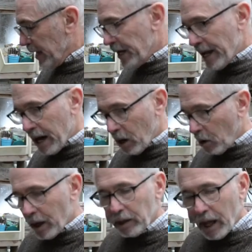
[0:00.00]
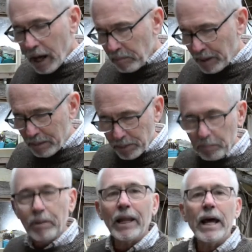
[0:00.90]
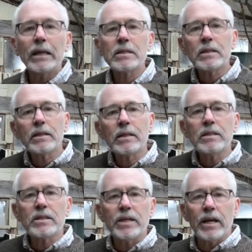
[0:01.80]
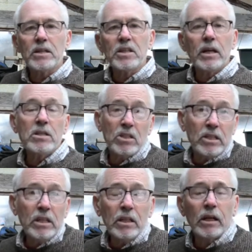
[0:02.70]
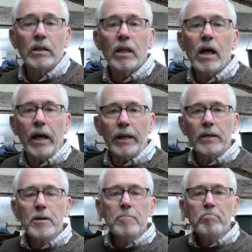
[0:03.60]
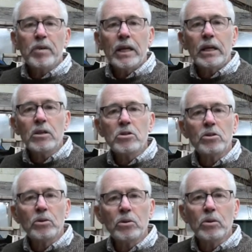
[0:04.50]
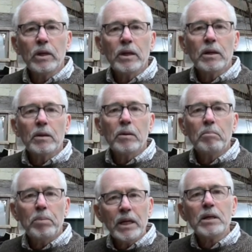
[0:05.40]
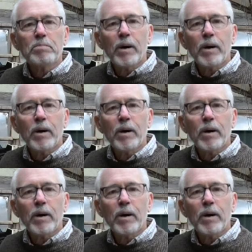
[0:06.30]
Now, a lot of people plant these days, and I see it online, into peat